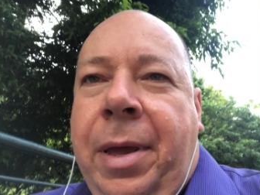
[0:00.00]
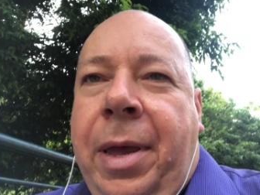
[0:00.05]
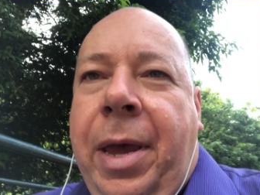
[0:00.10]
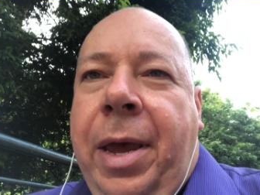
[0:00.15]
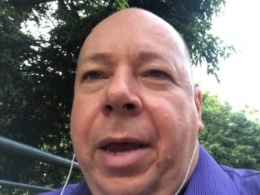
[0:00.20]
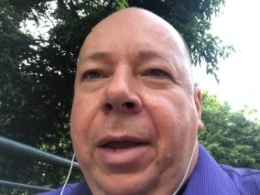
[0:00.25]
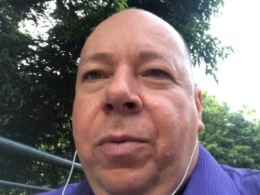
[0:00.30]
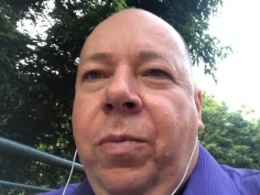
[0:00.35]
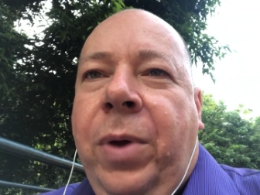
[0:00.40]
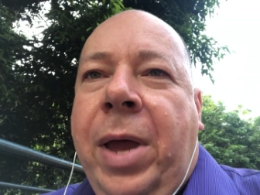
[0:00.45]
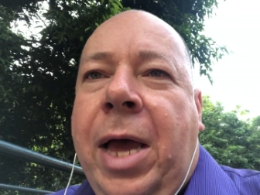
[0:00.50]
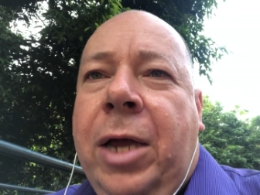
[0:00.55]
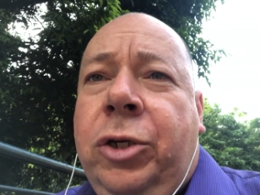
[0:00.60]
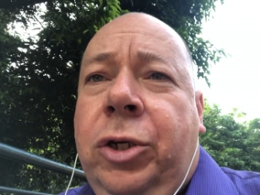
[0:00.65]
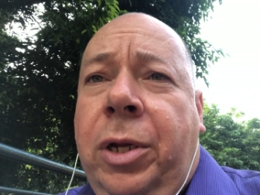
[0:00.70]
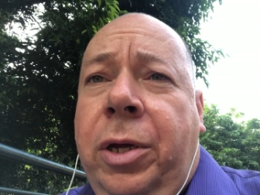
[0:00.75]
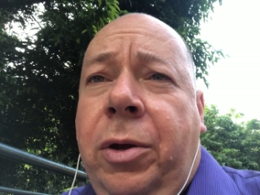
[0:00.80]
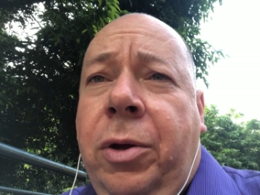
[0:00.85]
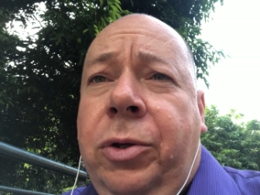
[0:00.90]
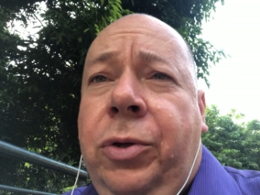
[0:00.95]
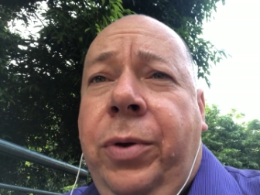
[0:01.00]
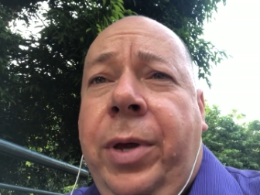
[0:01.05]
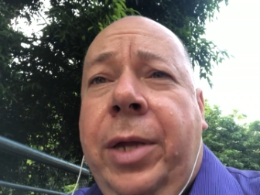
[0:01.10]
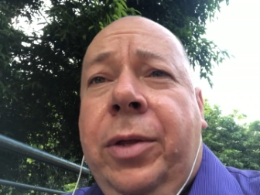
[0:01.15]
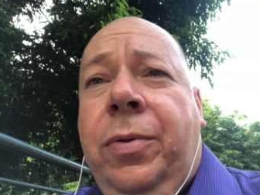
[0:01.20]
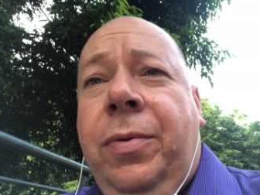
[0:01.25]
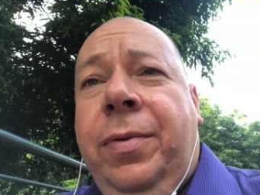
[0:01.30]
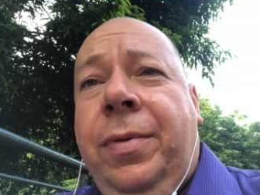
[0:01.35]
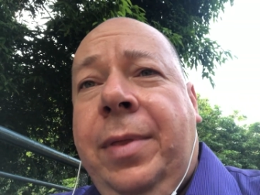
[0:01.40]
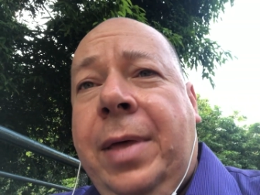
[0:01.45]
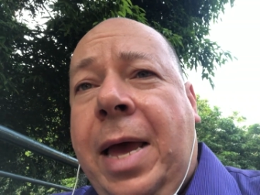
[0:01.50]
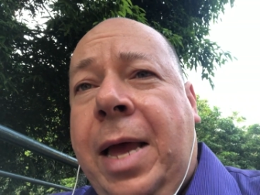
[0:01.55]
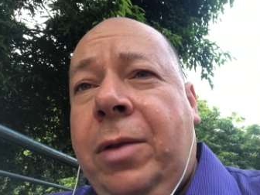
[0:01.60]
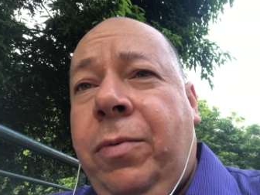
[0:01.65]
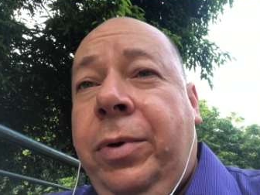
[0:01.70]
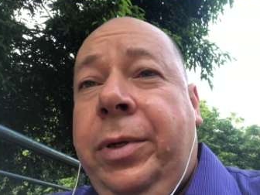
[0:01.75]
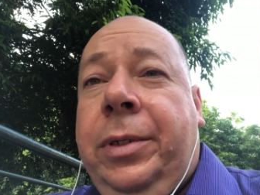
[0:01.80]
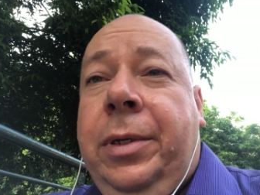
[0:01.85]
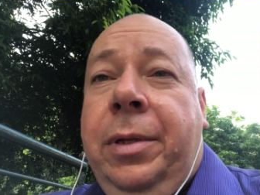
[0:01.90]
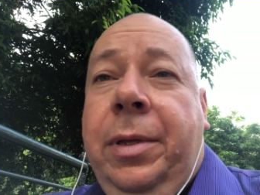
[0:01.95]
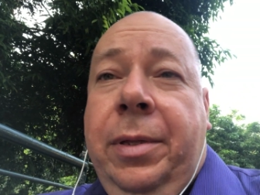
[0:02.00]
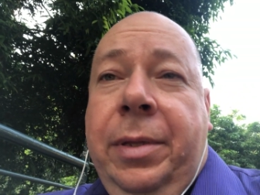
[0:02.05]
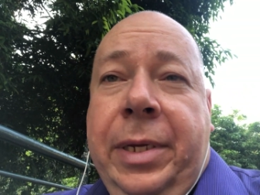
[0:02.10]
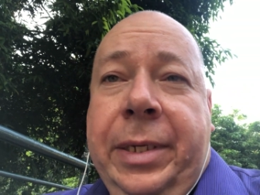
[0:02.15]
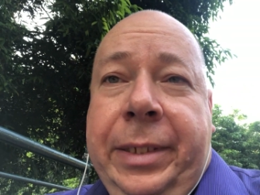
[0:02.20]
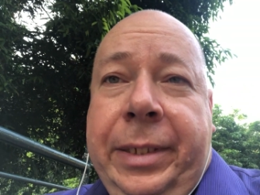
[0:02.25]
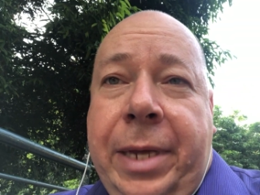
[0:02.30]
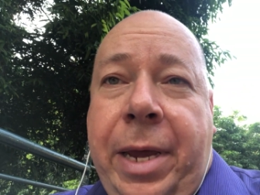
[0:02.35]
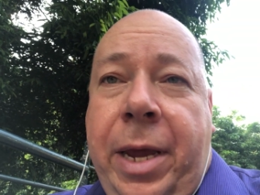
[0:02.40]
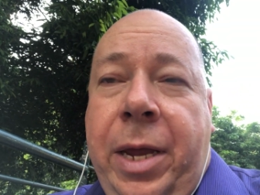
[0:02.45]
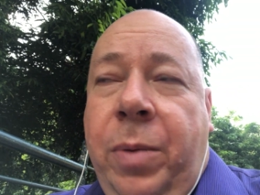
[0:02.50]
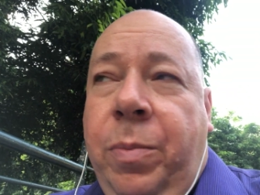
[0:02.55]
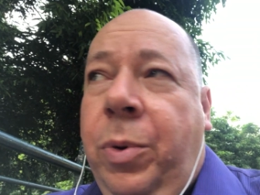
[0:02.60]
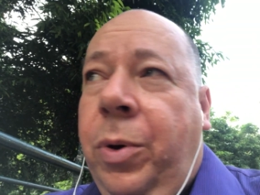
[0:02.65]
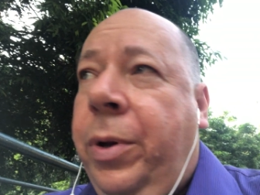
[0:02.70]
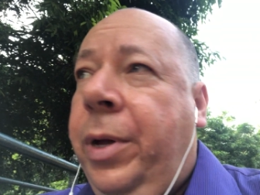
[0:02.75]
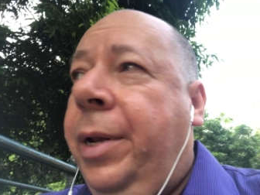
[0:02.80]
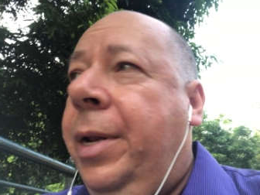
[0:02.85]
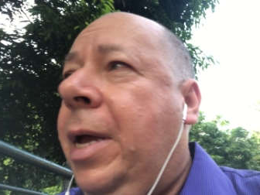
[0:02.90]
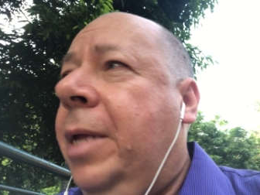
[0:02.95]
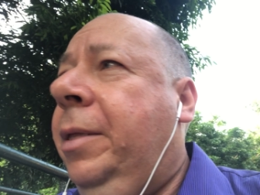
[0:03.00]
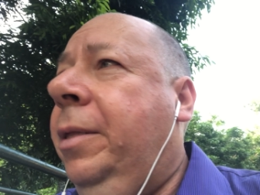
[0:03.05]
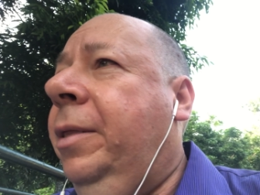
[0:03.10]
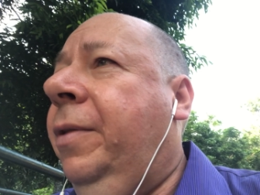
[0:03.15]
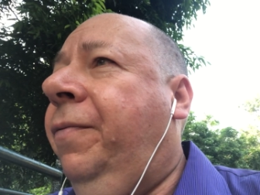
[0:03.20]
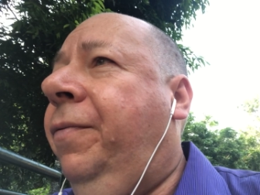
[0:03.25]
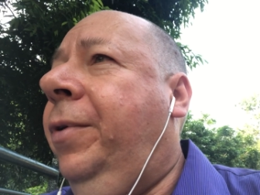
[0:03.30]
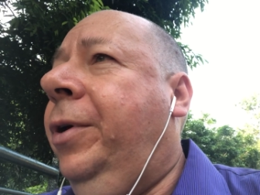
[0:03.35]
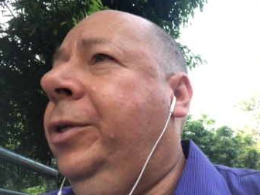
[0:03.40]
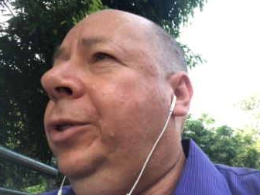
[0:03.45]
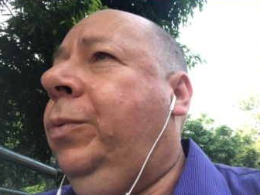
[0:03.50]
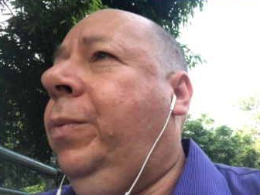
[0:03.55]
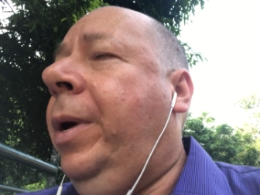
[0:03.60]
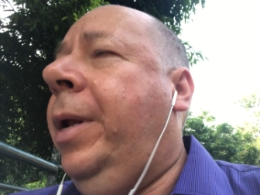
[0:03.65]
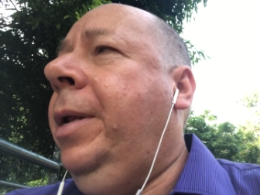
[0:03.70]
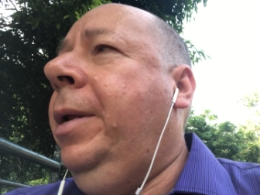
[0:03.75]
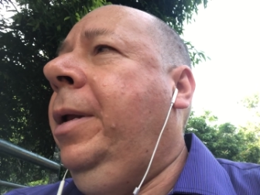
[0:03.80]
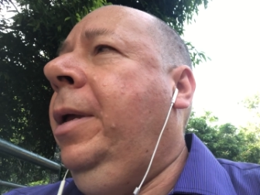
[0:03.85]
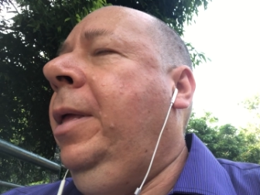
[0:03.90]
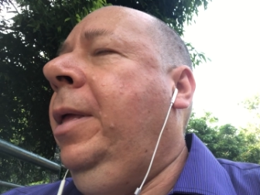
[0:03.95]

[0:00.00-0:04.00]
And we're actually going to get to that reason in the second book and not in the first one.